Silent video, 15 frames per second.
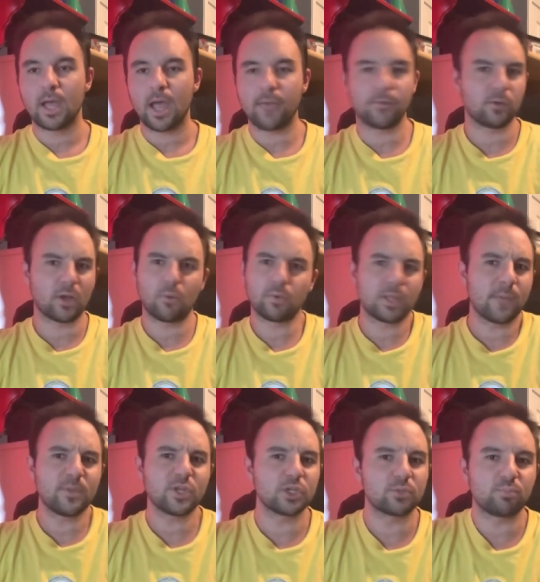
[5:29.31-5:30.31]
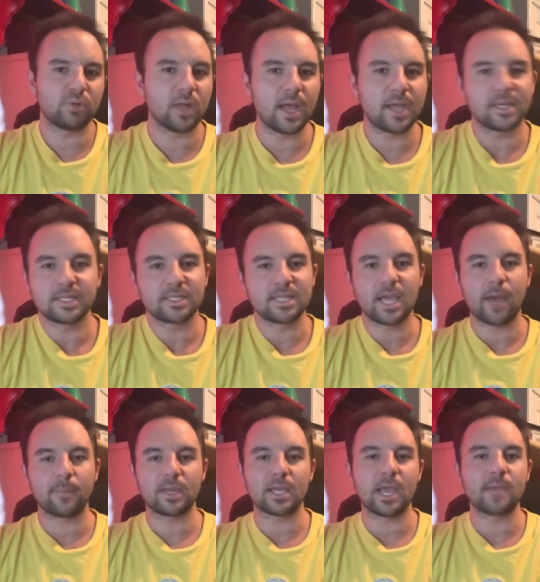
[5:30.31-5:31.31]
And they're like, well, let me just play and see how
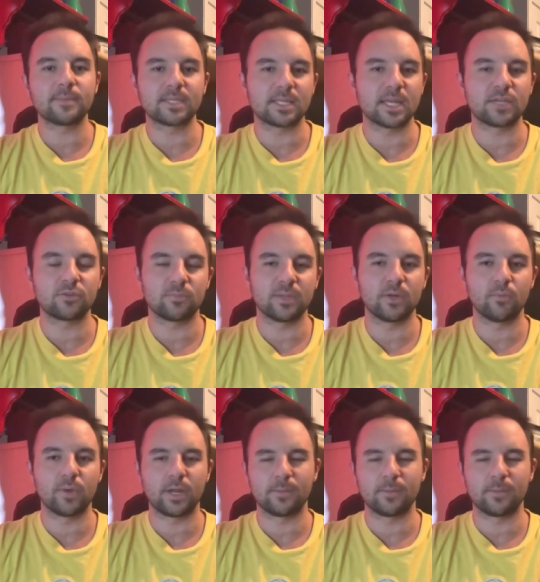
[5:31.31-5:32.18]
many games it takes for me to win.